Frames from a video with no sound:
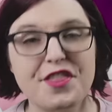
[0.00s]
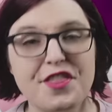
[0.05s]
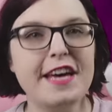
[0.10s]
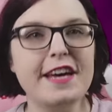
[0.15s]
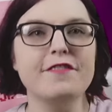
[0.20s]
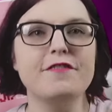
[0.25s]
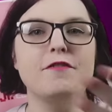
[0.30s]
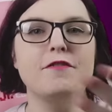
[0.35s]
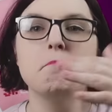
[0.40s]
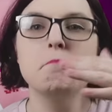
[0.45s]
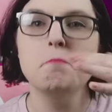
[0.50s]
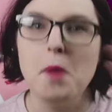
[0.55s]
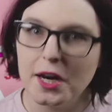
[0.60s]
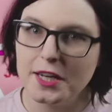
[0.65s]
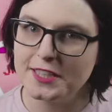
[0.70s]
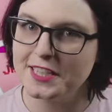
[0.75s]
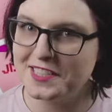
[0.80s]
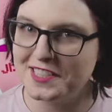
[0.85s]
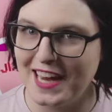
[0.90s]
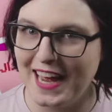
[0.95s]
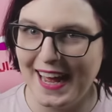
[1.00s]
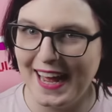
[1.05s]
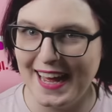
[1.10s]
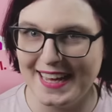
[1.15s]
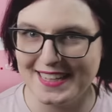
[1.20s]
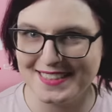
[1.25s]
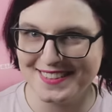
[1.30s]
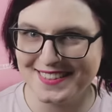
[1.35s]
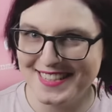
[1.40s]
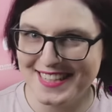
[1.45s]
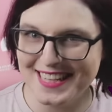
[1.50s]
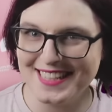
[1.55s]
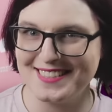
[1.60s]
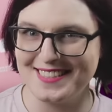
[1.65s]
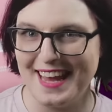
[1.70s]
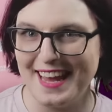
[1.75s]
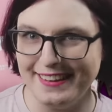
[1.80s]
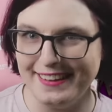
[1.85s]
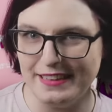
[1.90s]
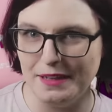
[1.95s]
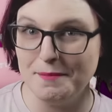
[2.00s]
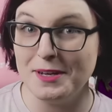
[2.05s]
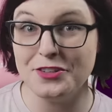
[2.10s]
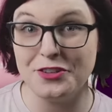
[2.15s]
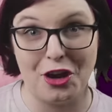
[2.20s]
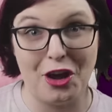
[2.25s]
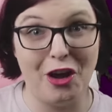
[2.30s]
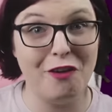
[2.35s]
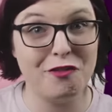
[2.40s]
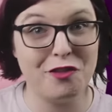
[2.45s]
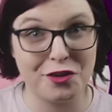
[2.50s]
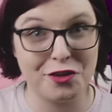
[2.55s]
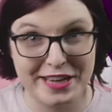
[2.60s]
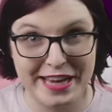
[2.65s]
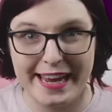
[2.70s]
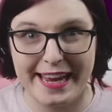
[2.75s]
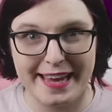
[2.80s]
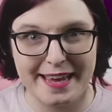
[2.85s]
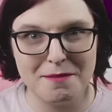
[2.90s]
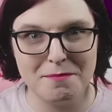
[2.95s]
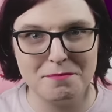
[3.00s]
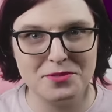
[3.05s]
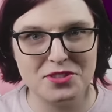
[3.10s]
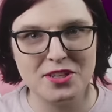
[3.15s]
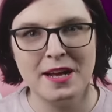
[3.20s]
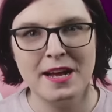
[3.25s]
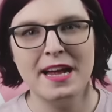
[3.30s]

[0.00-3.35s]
They've monetized this element of their games.